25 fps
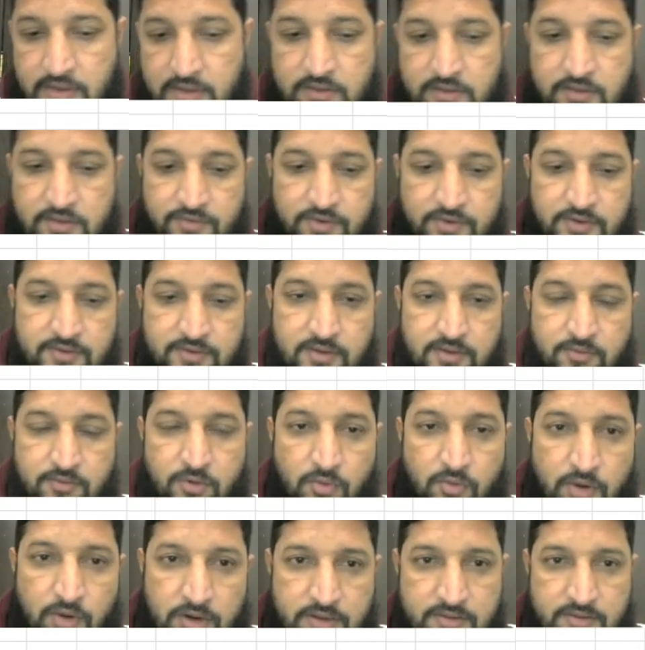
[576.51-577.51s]
So for example,
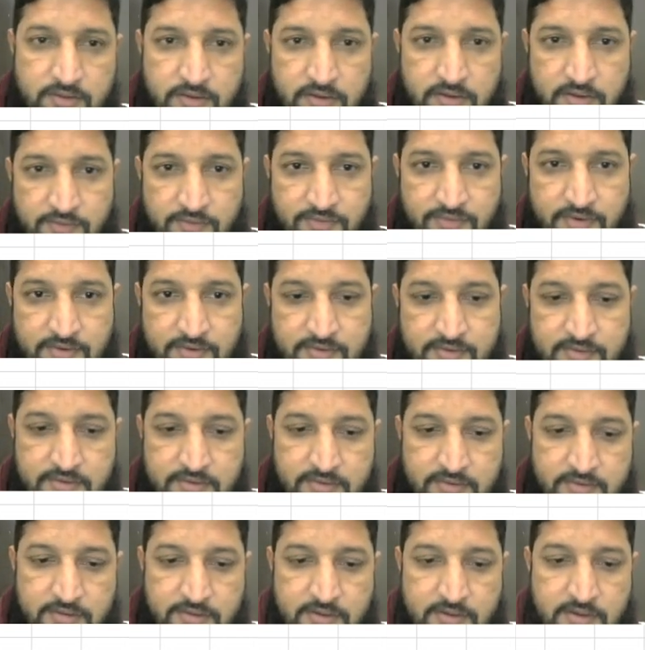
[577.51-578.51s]
what is the
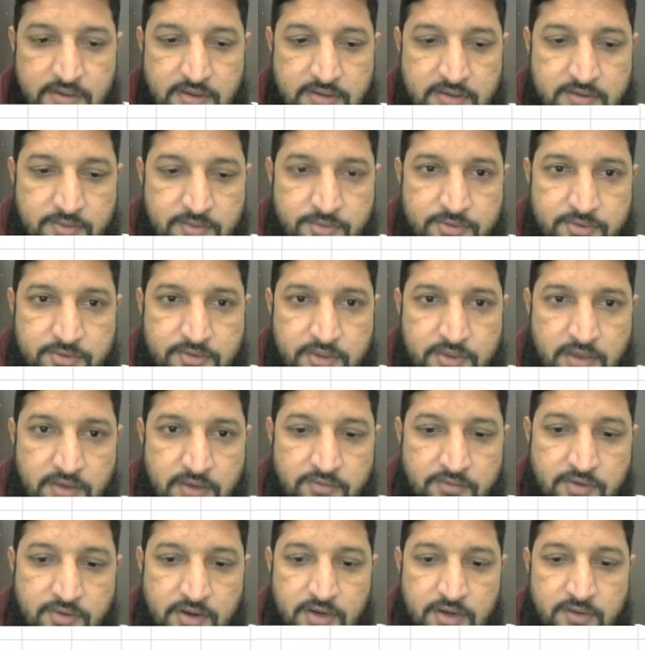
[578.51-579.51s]
differences? Suppose I have
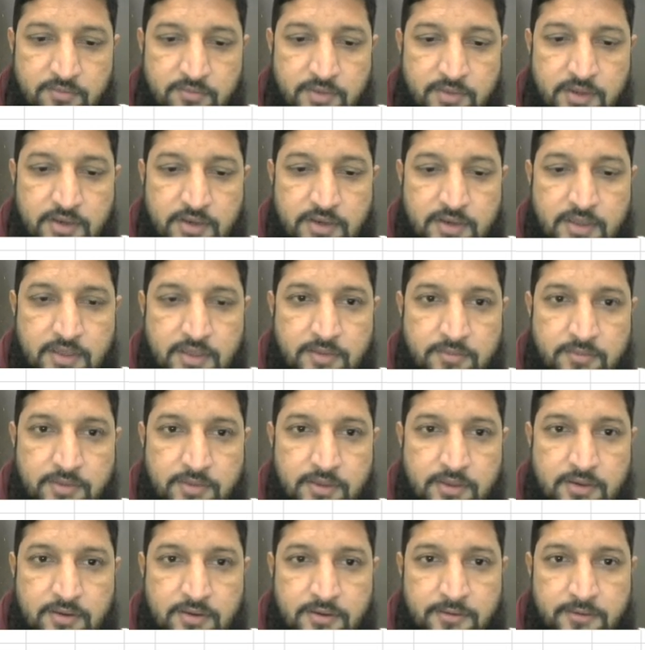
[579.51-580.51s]
right now in
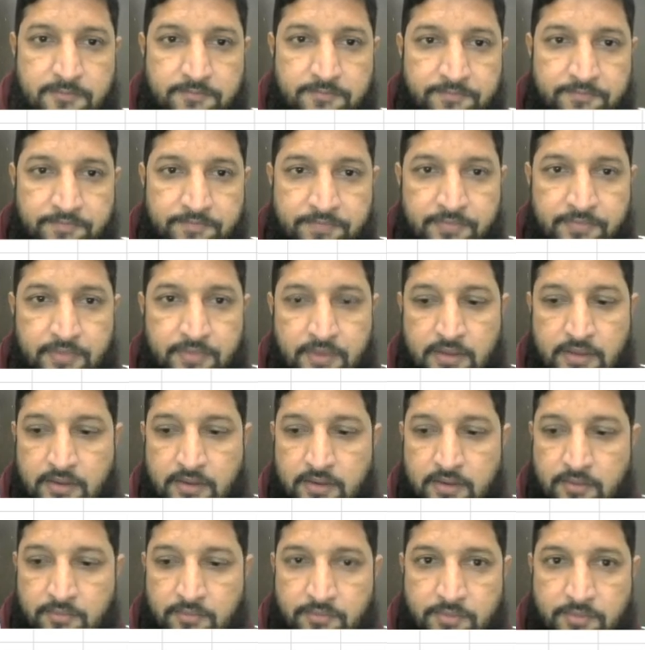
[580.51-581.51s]
here,
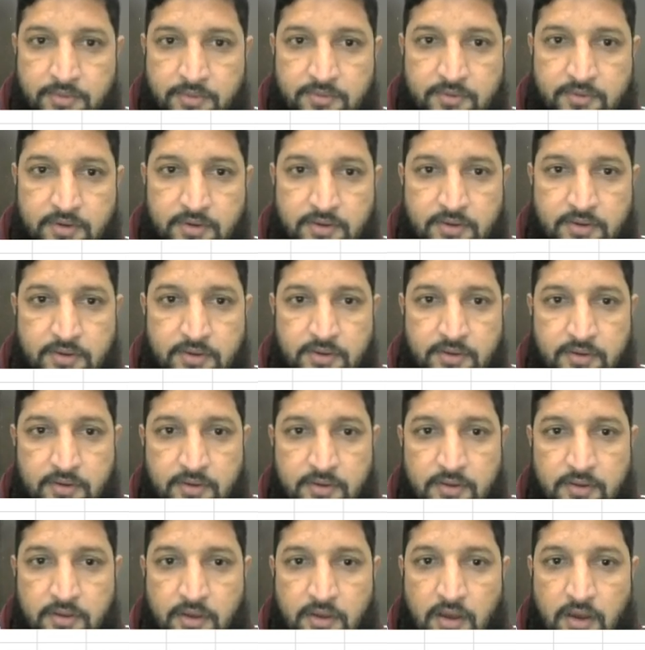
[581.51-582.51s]
press enter.
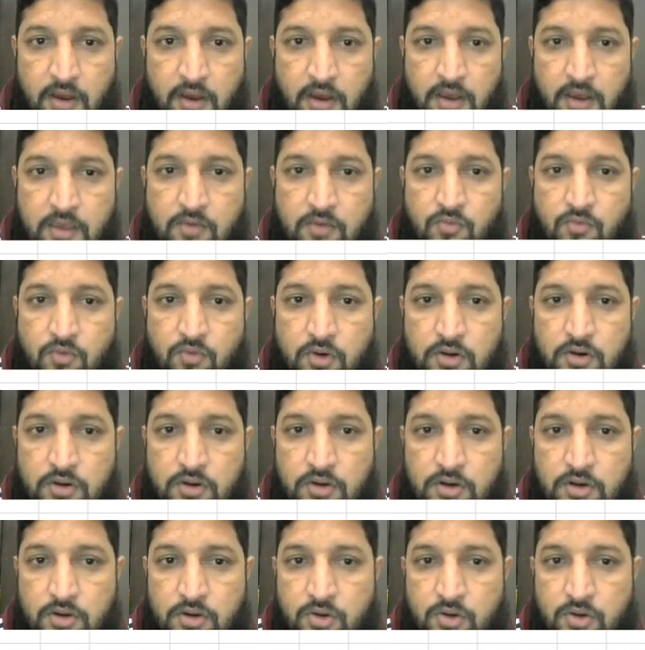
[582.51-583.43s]
I don't want it